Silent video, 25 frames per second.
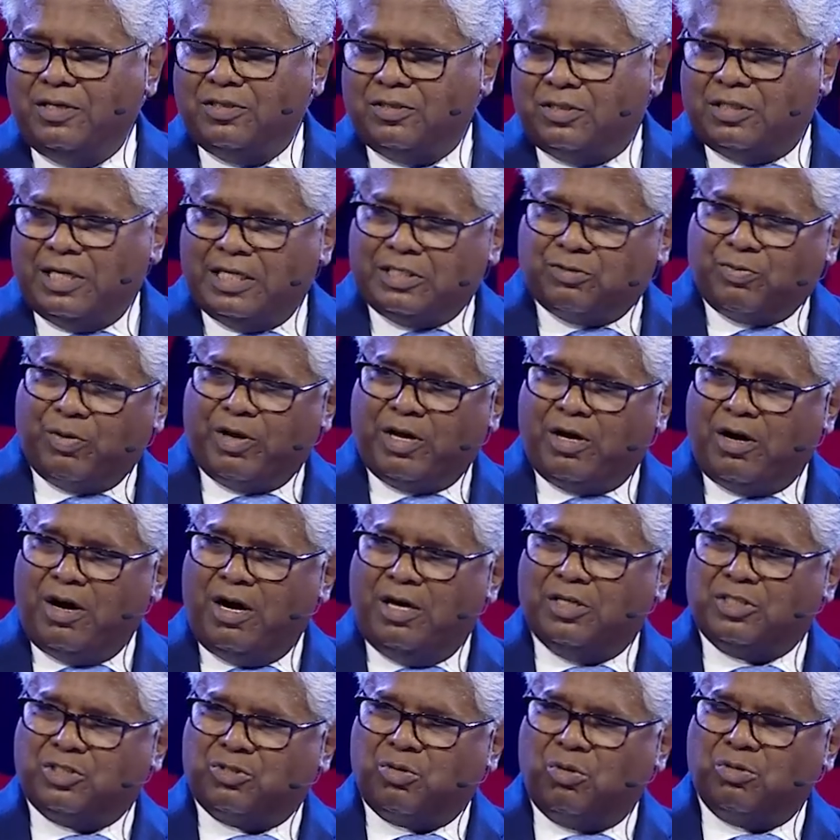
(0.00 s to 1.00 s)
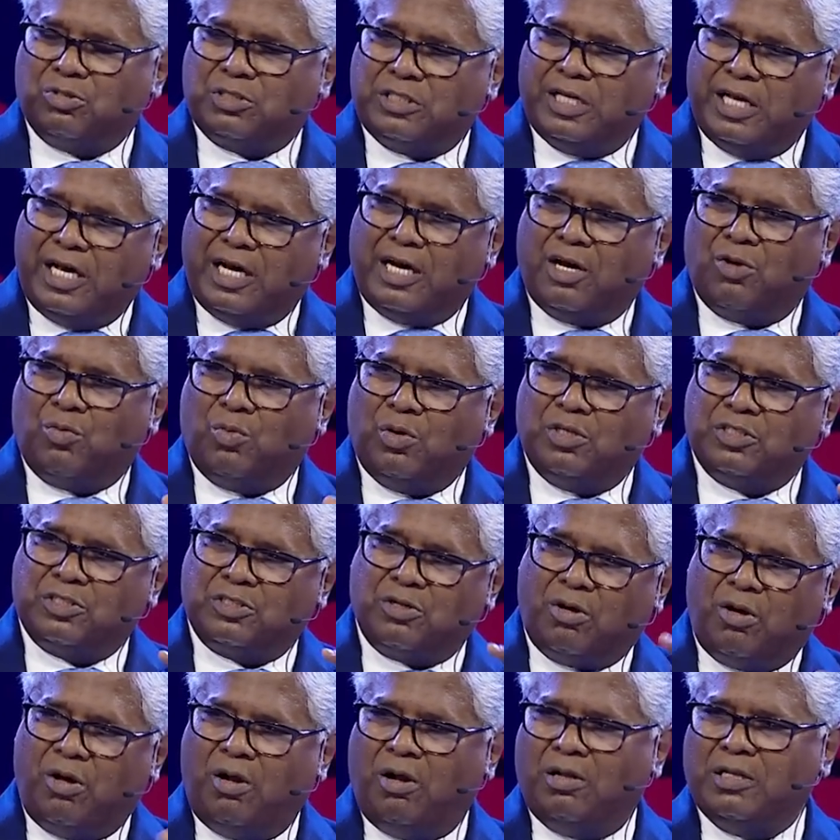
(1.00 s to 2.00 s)
That's why God chose the younger ones
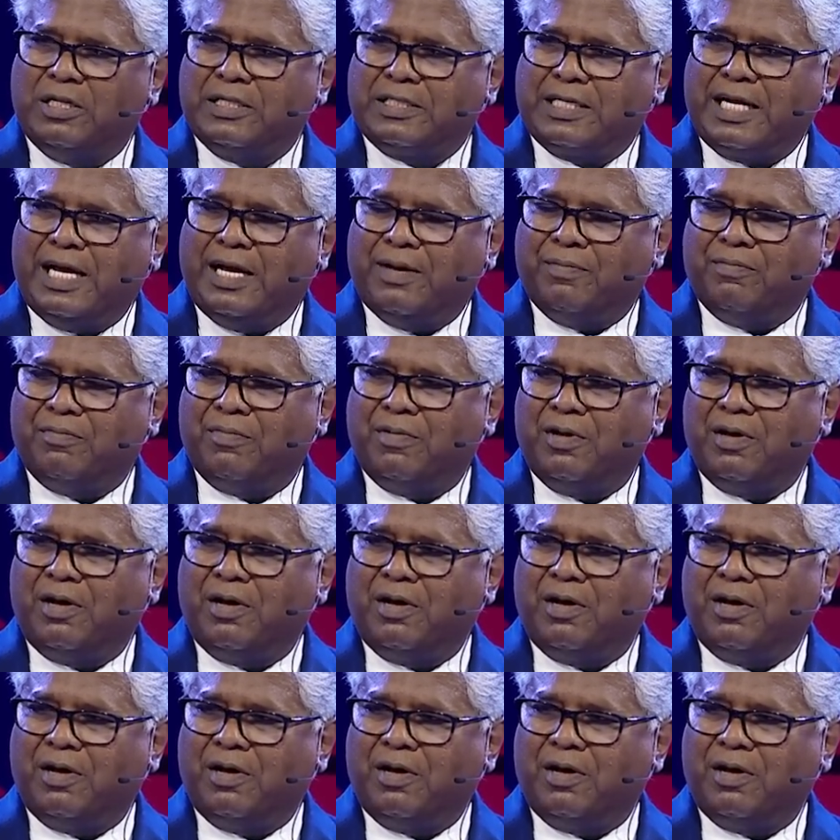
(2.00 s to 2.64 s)
all the time.